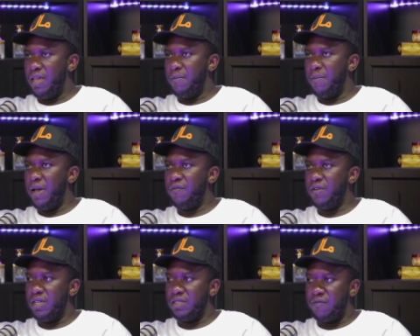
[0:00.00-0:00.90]
But my
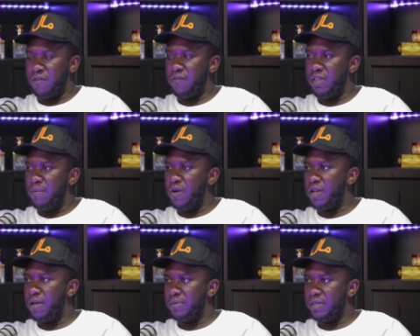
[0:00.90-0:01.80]
thing is, if a female
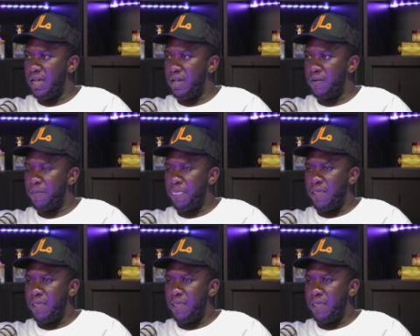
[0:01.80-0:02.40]
comes out